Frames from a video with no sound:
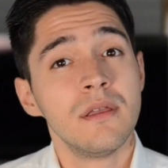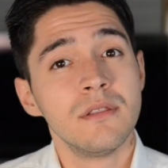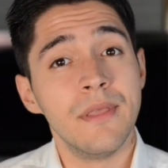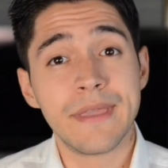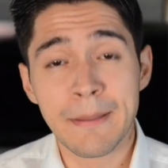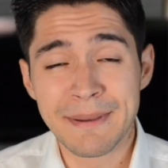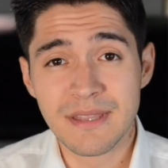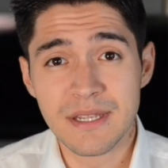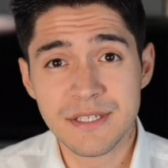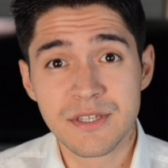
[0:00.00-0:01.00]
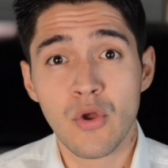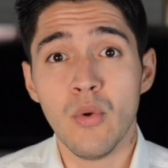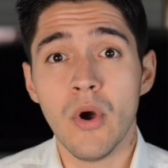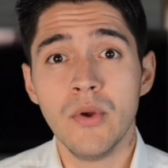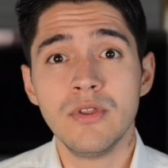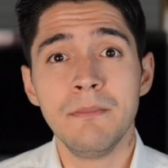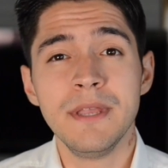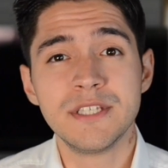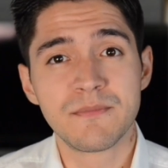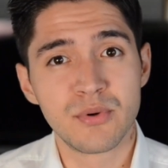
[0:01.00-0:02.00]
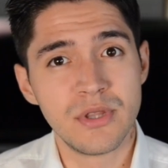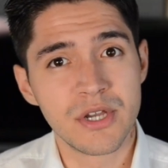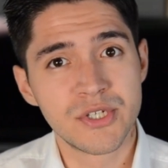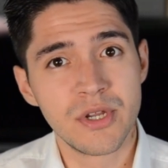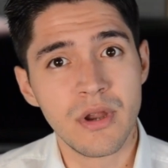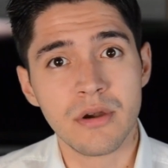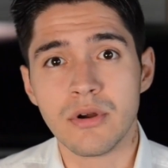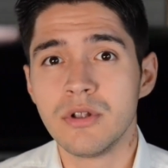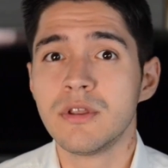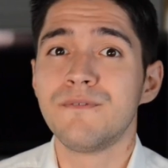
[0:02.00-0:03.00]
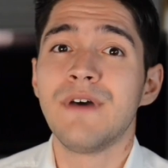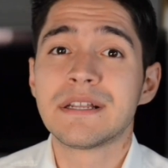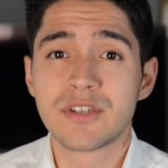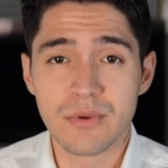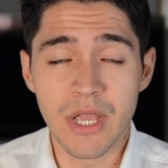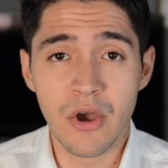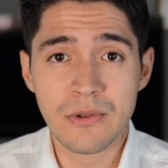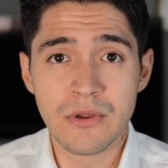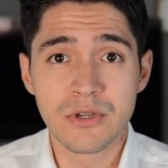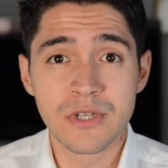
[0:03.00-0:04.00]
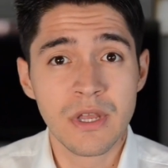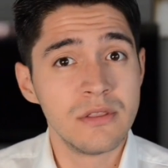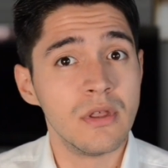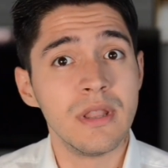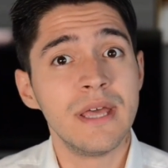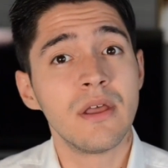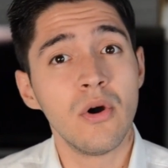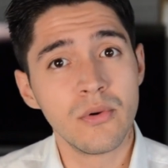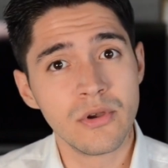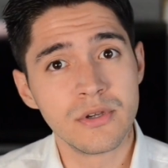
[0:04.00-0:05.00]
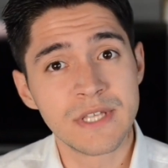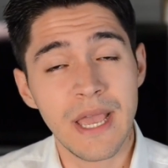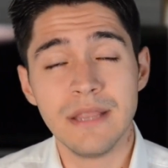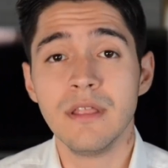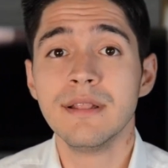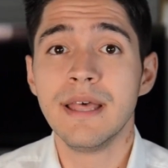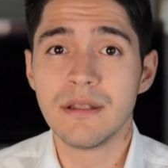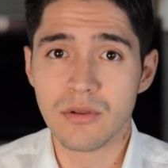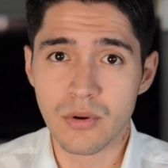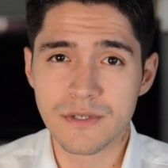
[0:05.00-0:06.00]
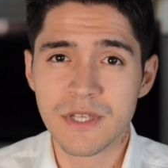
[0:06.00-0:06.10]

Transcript: The capitalists who own the means of production are all the factory owners, the landowners, and the landlords,